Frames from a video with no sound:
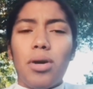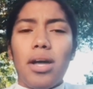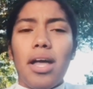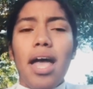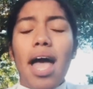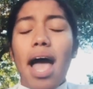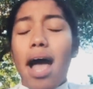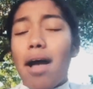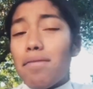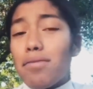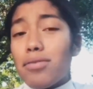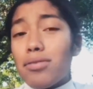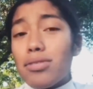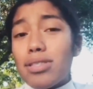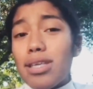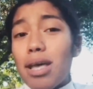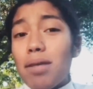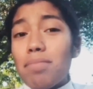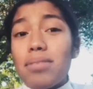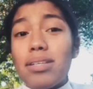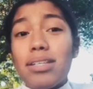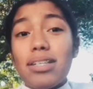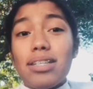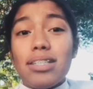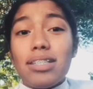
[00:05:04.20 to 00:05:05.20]
I feel
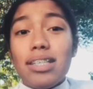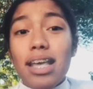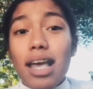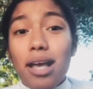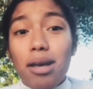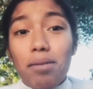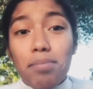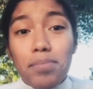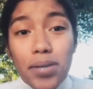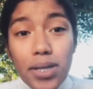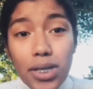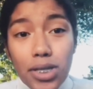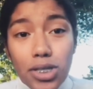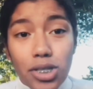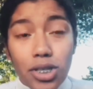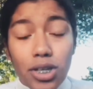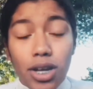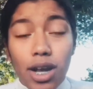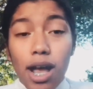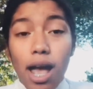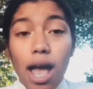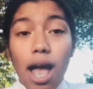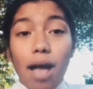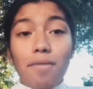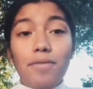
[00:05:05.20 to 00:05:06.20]
tempted to take a picture.
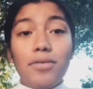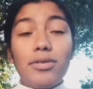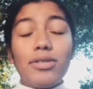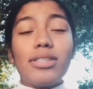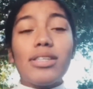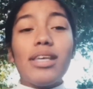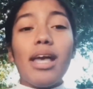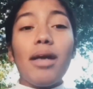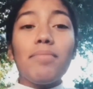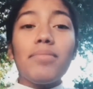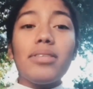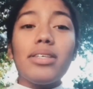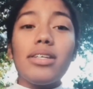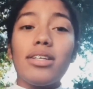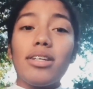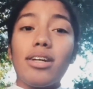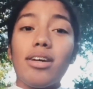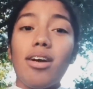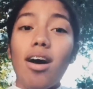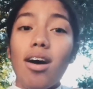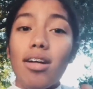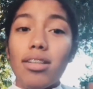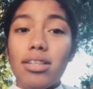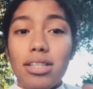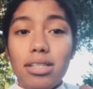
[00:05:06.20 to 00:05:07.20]
I feel tempted to
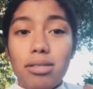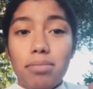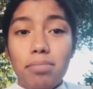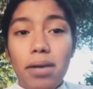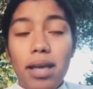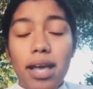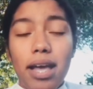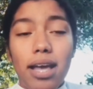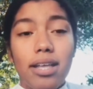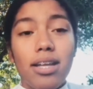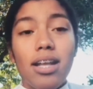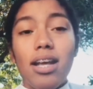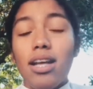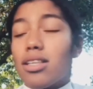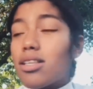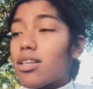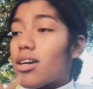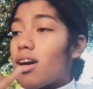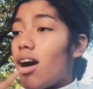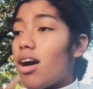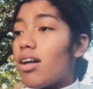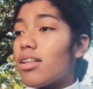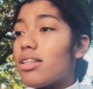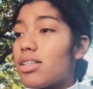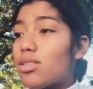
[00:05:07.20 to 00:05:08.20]
call this man, to
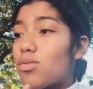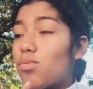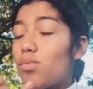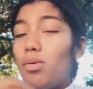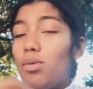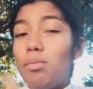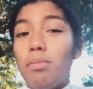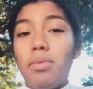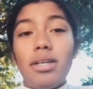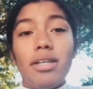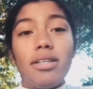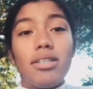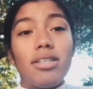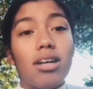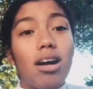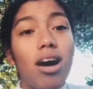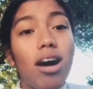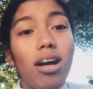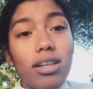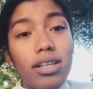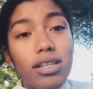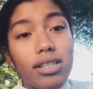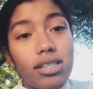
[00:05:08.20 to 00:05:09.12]
call this woman, to call this...